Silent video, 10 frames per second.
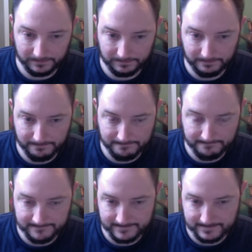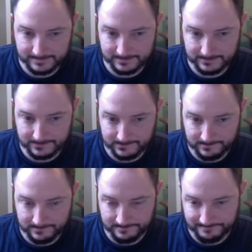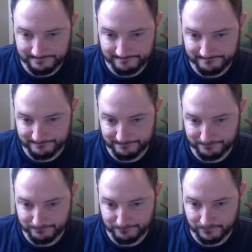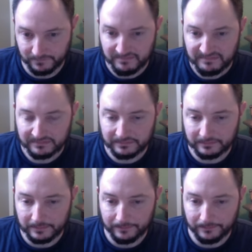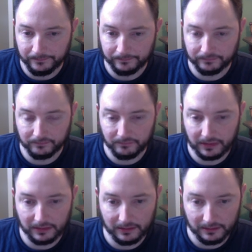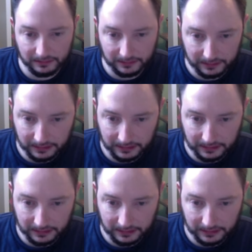(not speaking)